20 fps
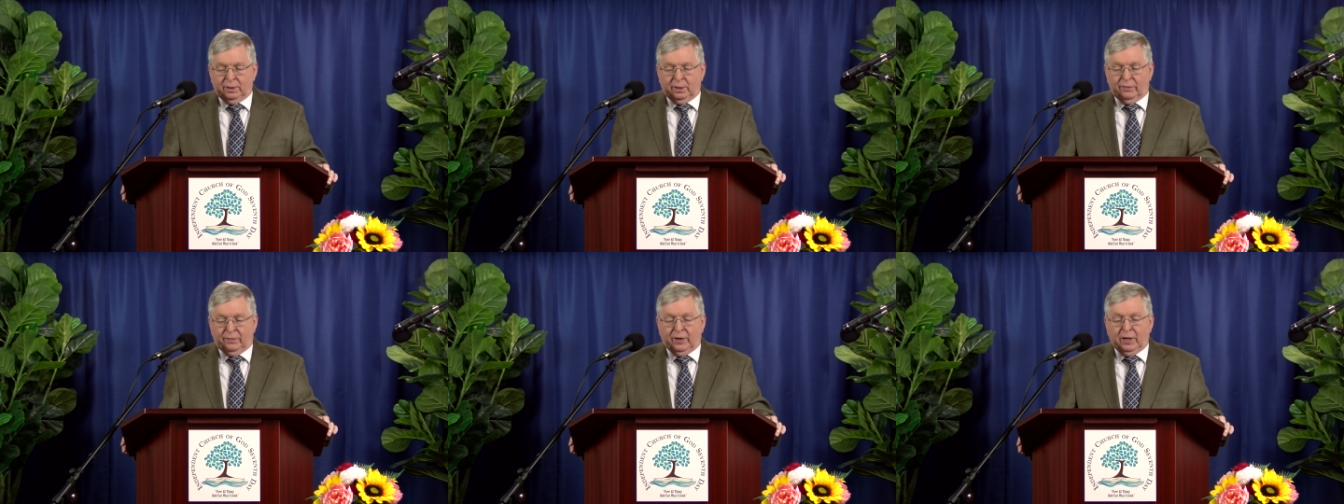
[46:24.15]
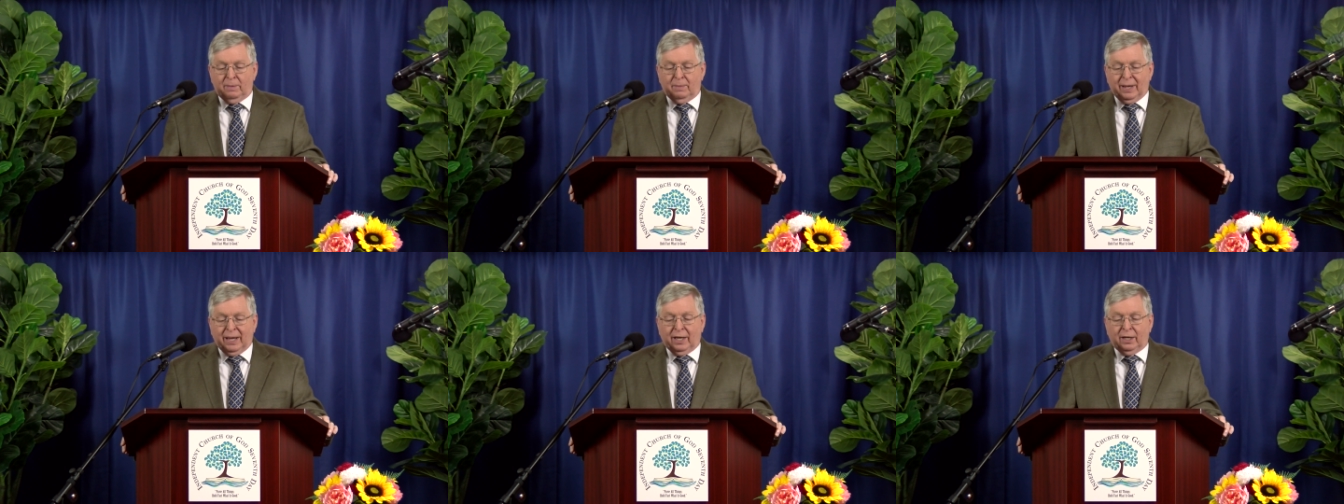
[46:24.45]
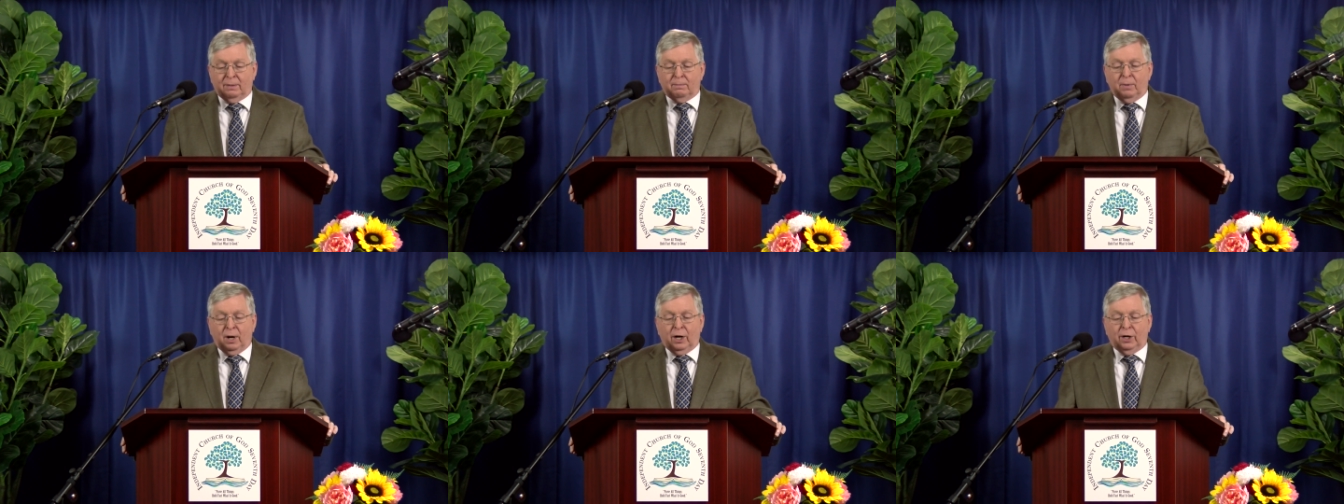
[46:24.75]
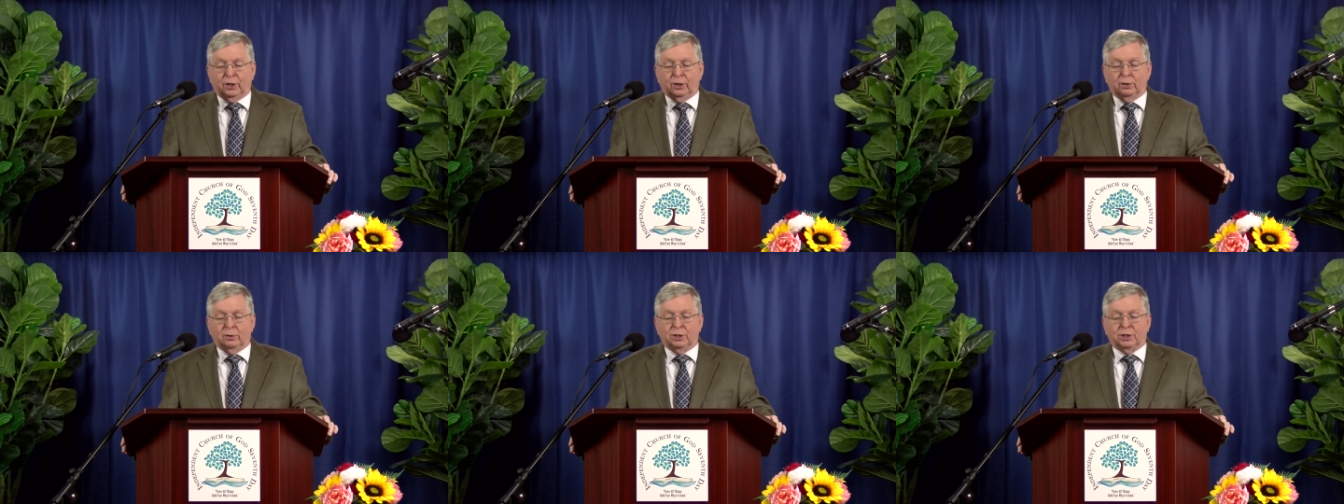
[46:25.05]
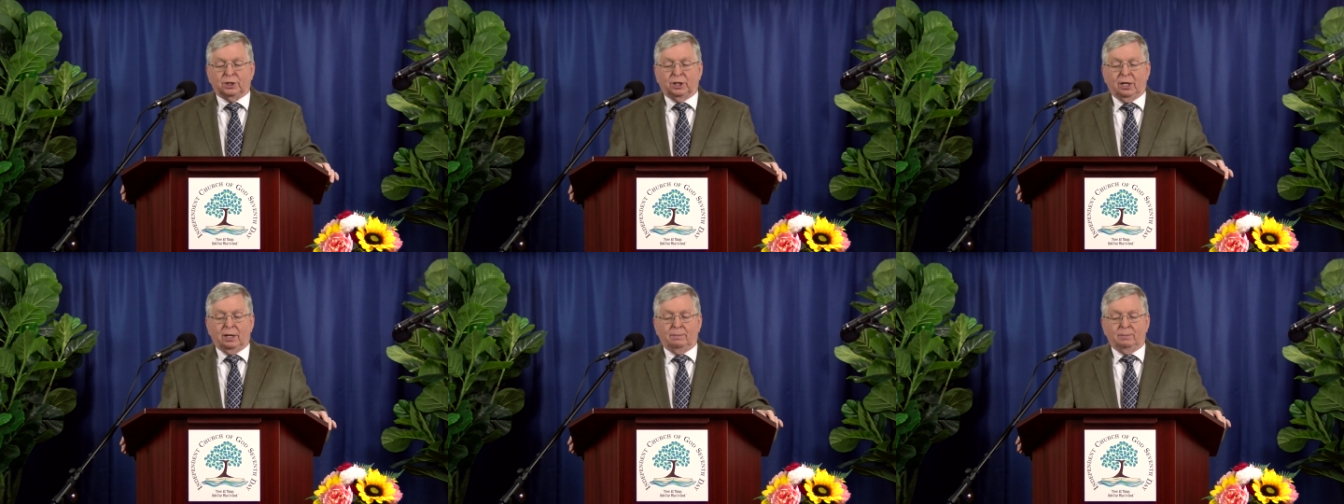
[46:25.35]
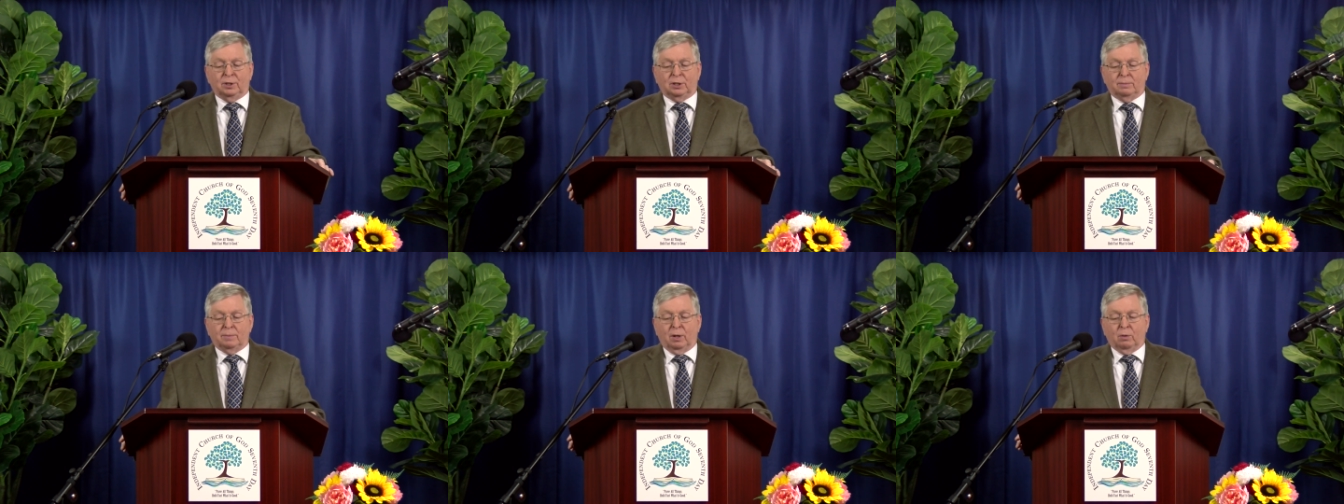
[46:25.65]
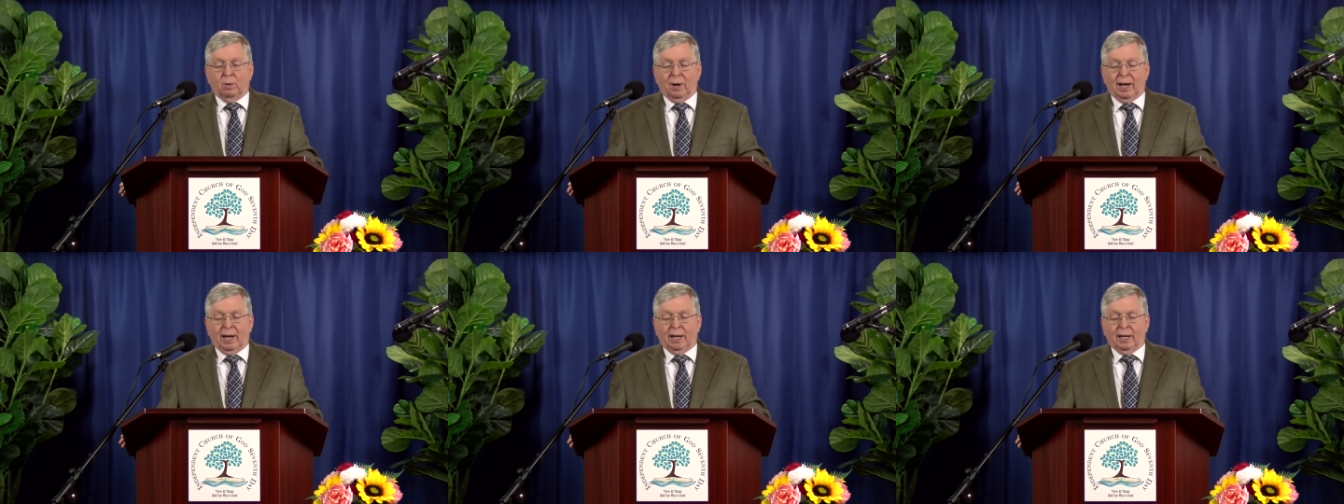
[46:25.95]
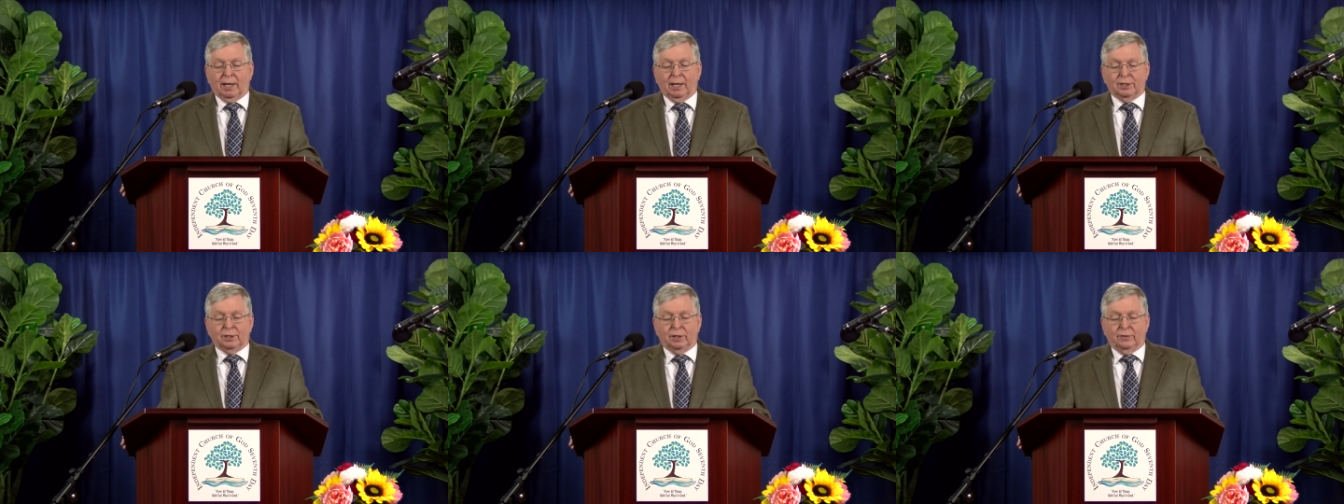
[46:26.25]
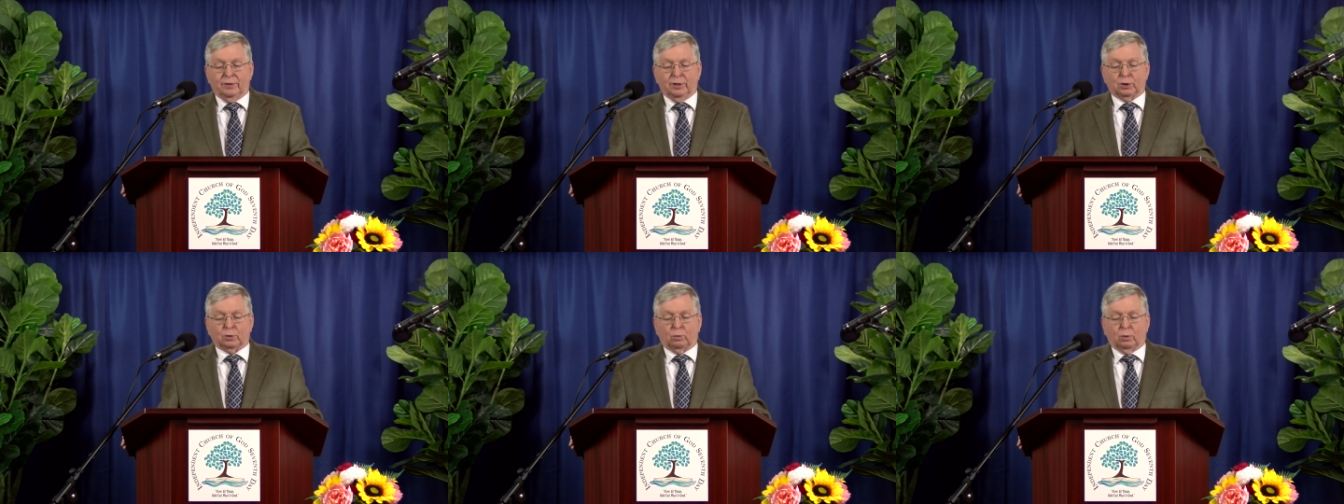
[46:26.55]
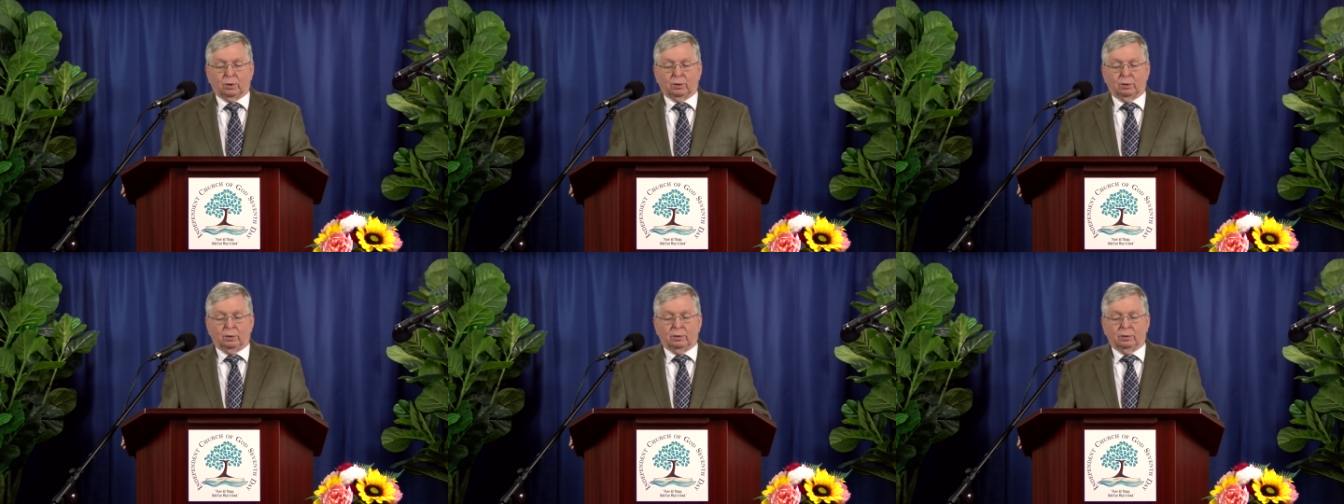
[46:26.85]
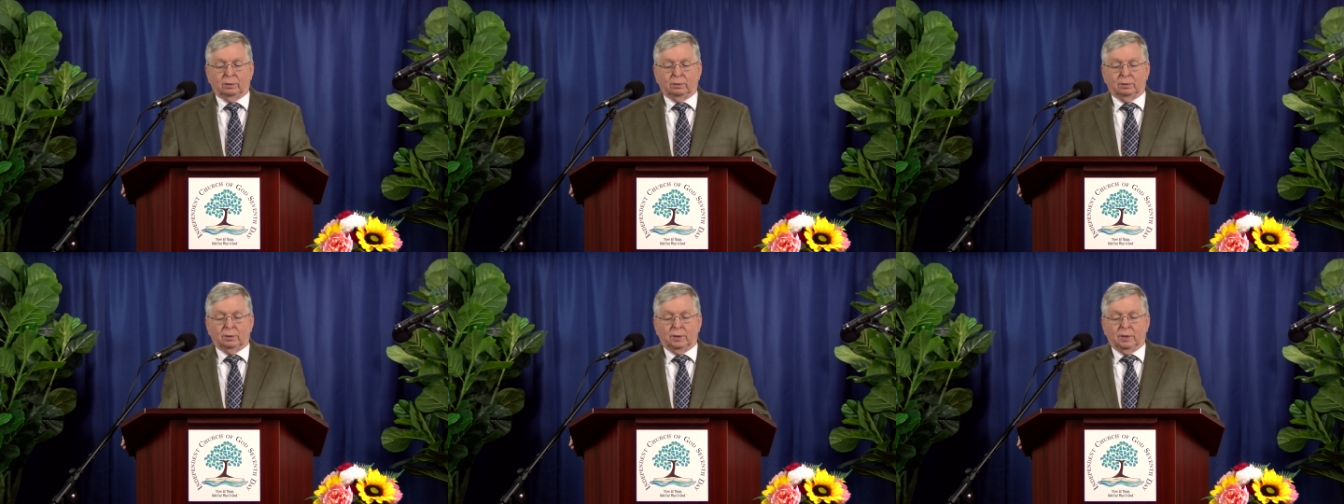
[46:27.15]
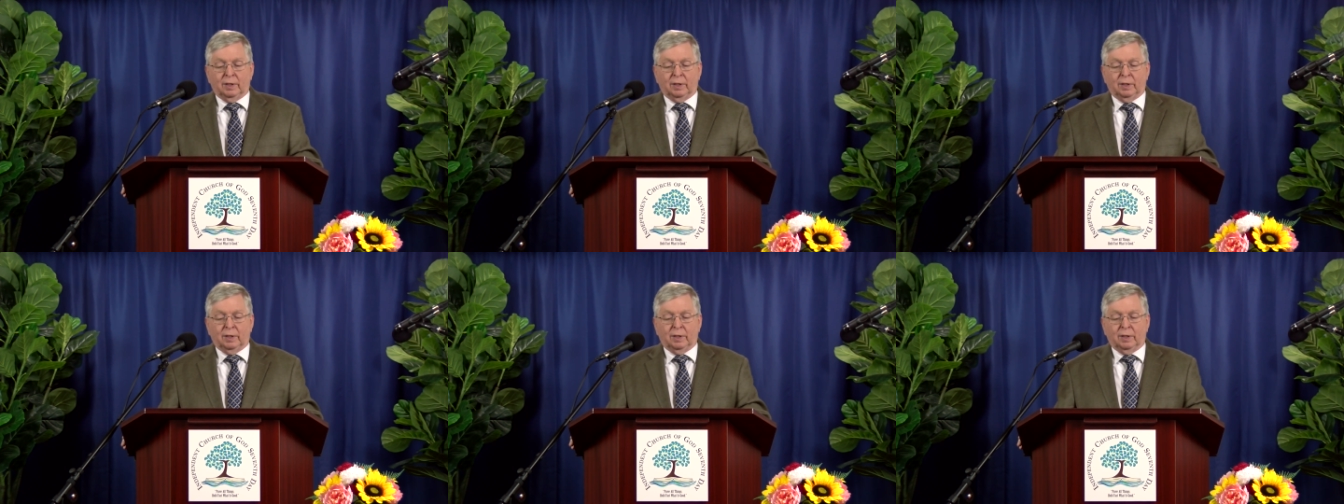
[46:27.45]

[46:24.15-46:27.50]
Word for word: If any man among you seems to be wise in this world,